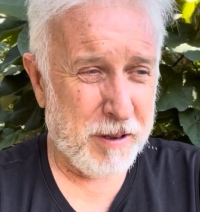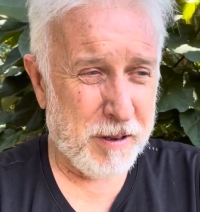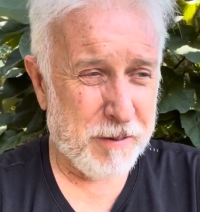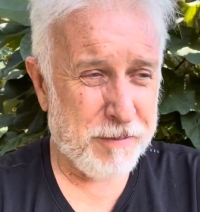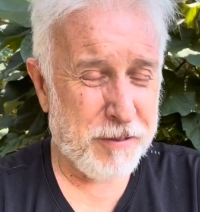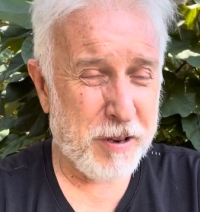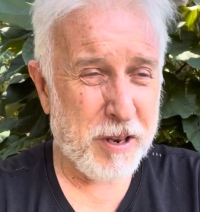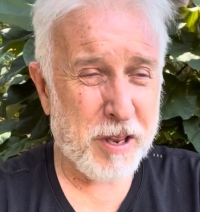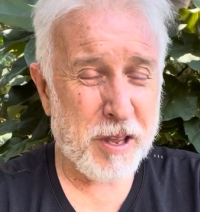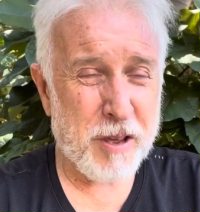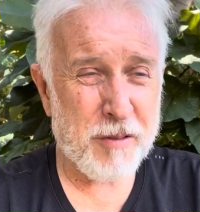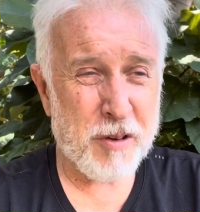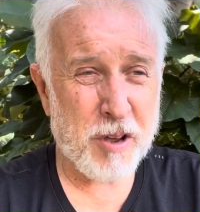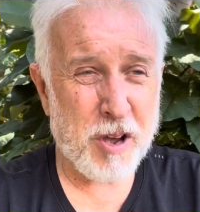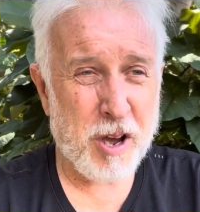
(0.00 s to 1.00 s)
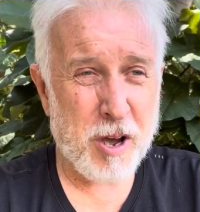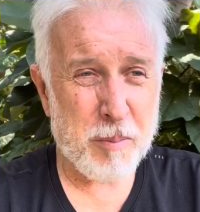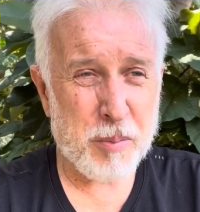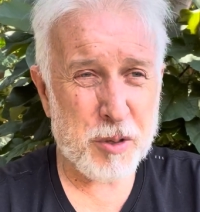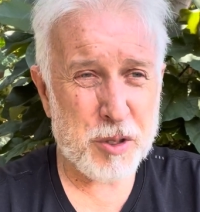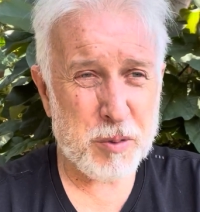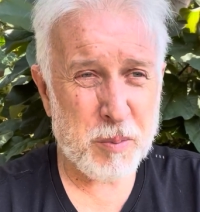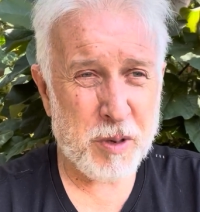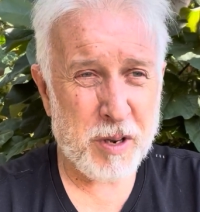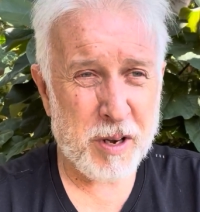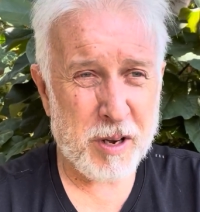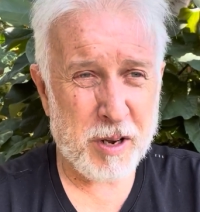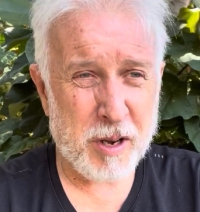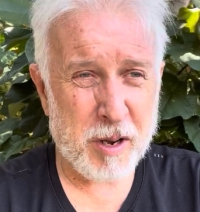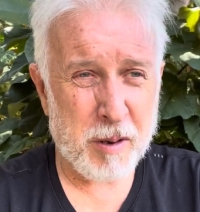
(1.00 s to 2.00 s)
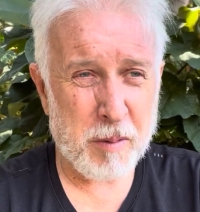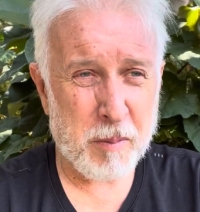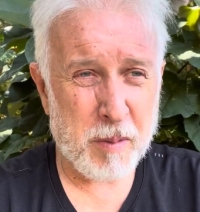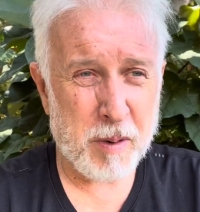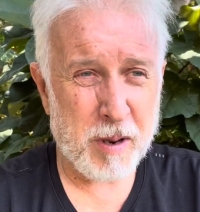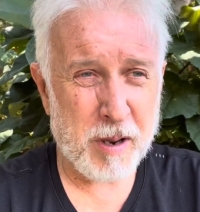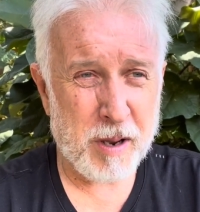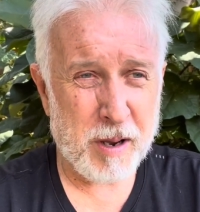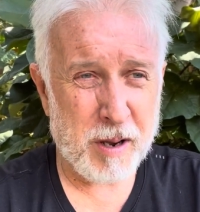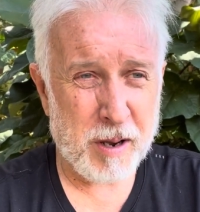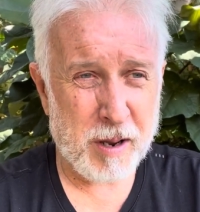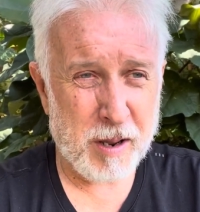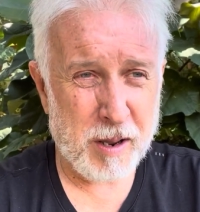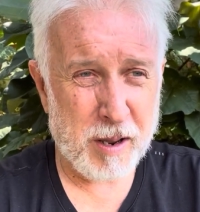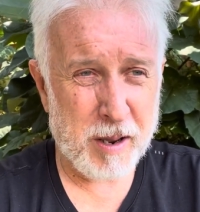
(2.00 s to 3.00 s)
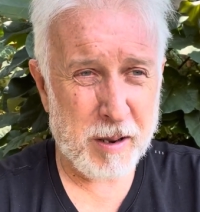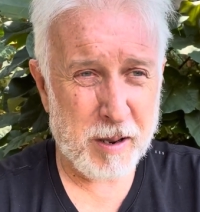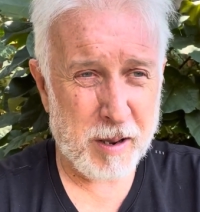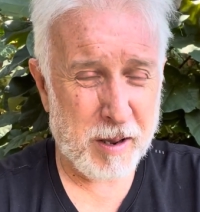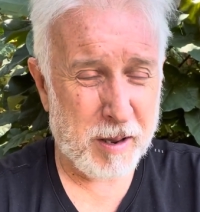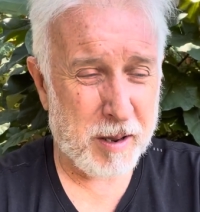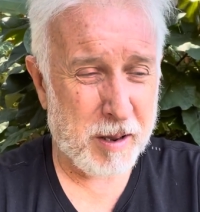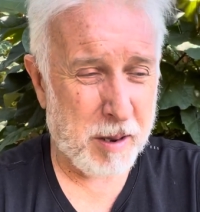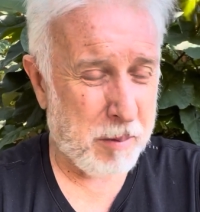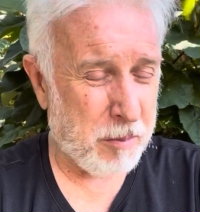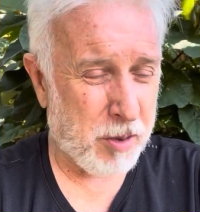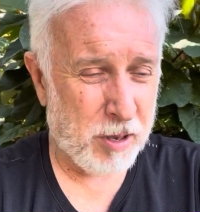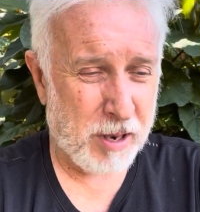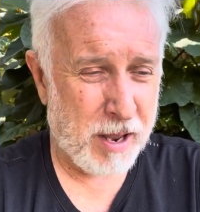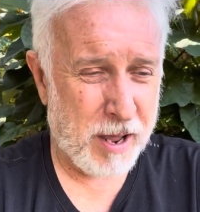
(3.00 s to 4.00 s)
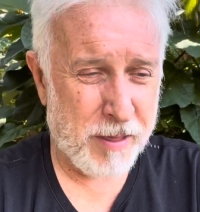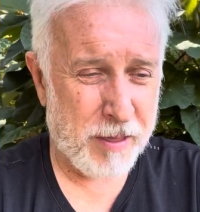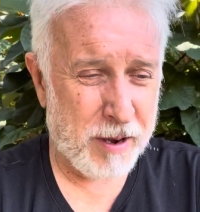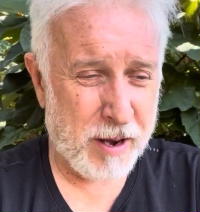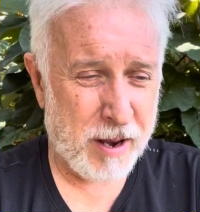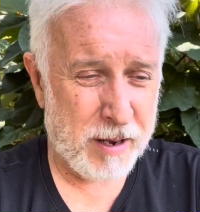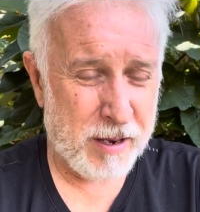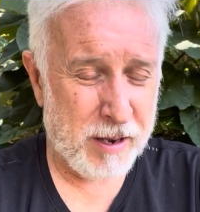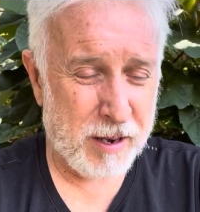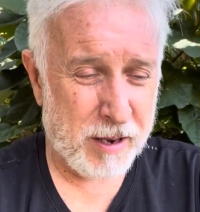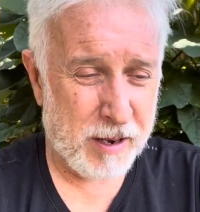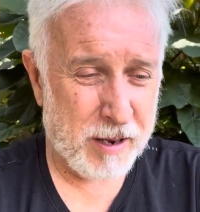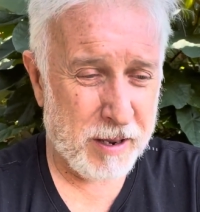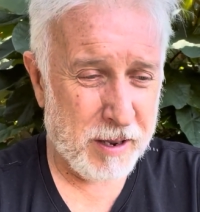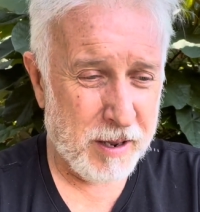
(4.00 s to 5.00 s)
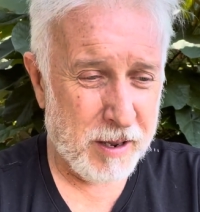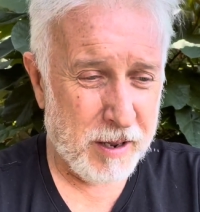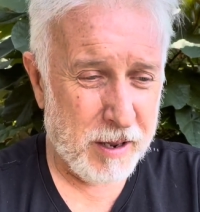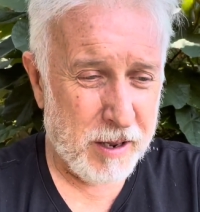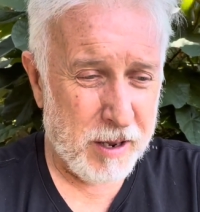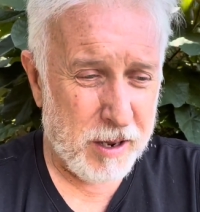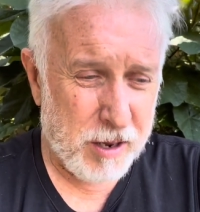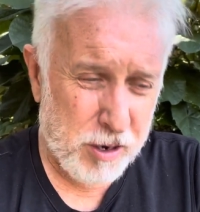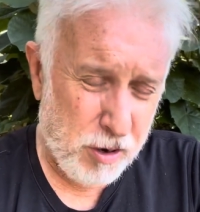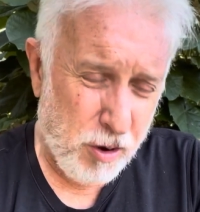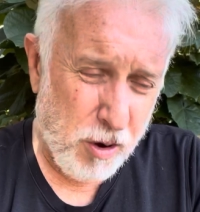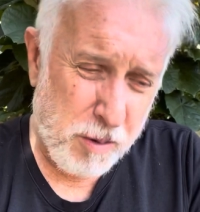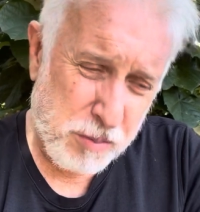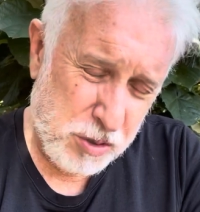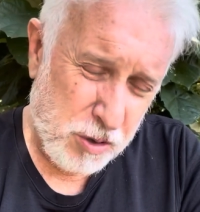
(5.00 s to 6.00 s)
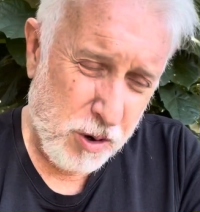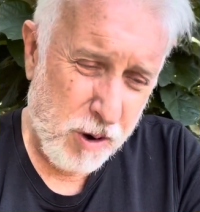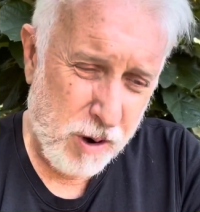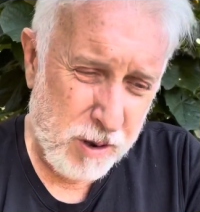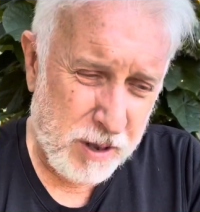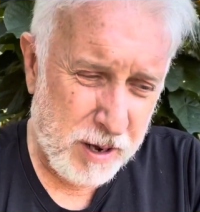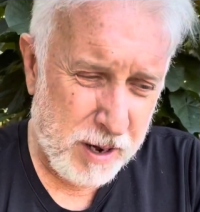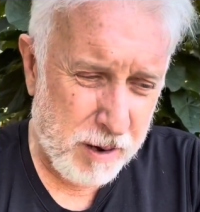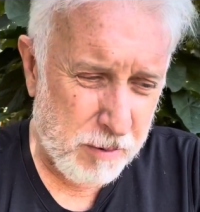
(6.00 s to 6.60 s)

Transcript: feeling of accomplishment, and I'm glad that I did it. I'm sorry that I